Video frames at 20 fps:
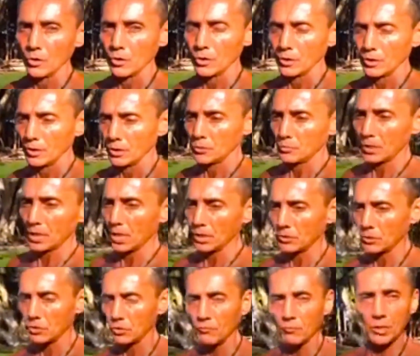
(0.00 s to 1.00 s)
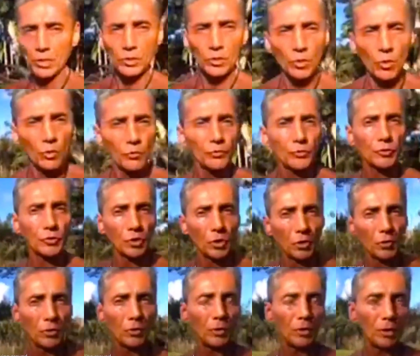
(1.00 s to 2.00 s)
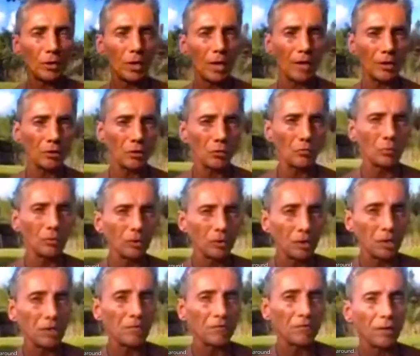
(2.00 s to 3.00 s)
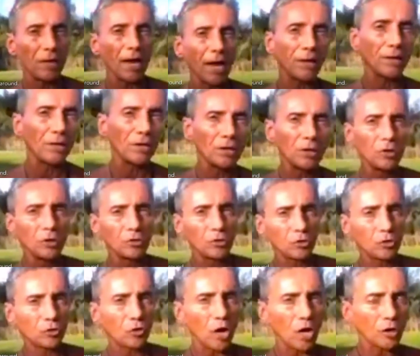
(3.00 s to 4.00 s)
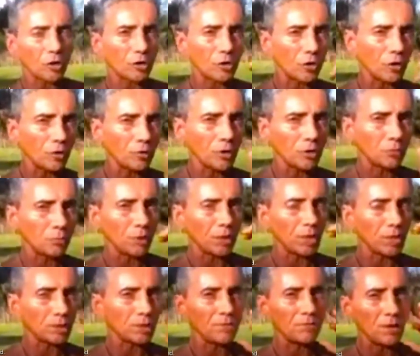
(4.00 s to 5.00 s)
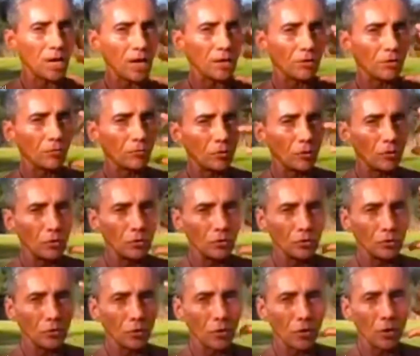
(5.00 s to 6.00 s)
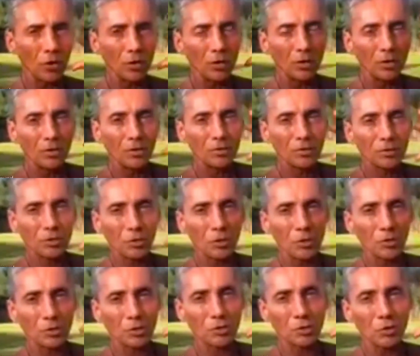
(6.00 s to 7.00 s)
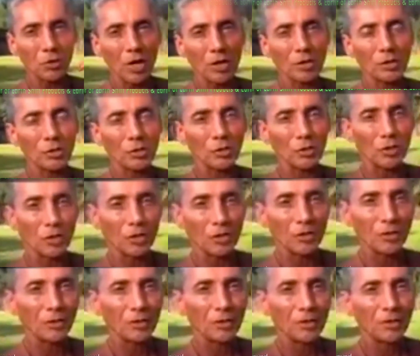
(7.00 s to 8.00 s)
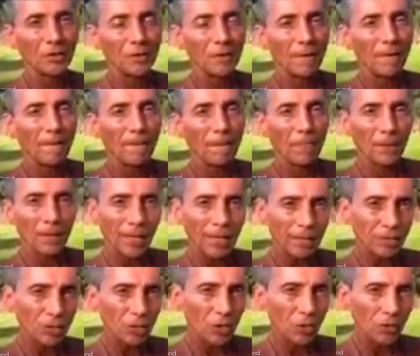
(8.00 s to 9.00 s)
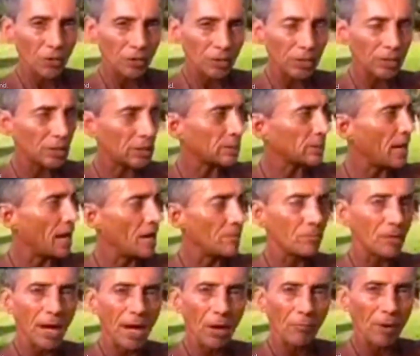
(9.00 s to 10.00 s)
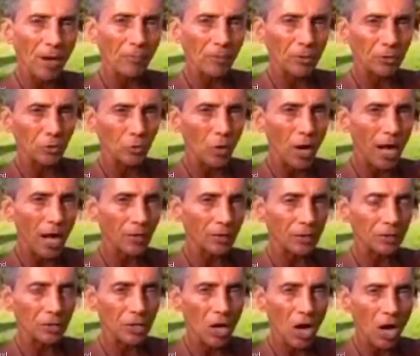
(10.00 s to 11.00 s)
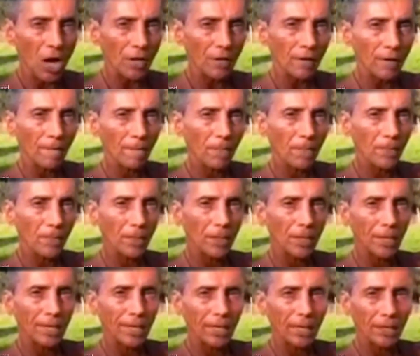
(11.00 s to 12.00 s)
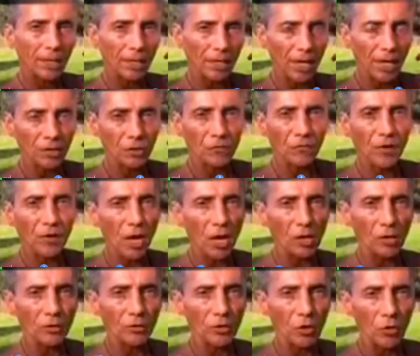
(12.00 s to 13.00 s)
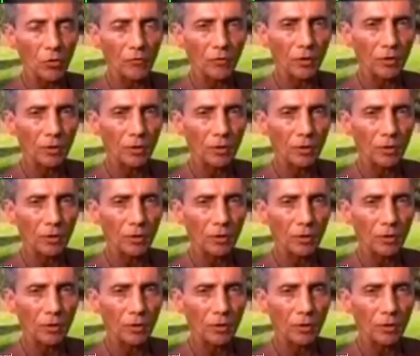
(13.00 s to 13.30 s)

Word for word: is because you've been told so. And you believe in that structure, is because if not, it'll ruin your sort of structure. Okay, so this is the time now. Remember, duality's gone. The age of hell is over,